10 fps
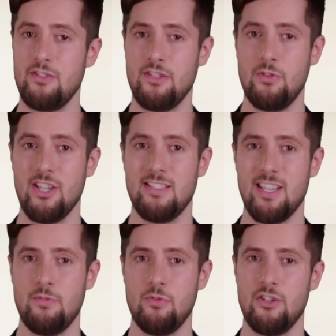So next
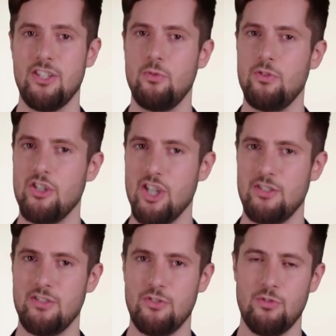time you're faced with a
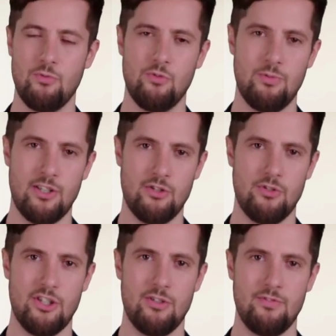challenge, remind
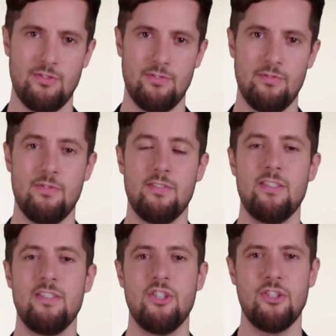yourself,
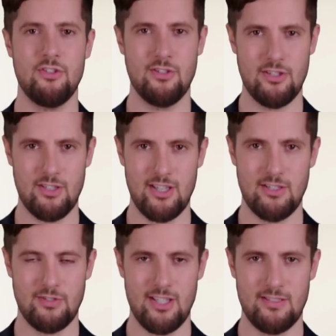this is just a little
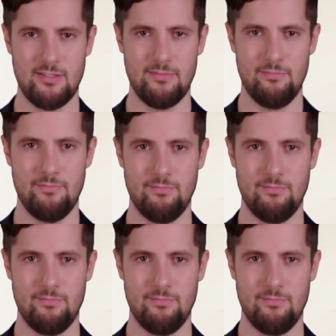inconvenience.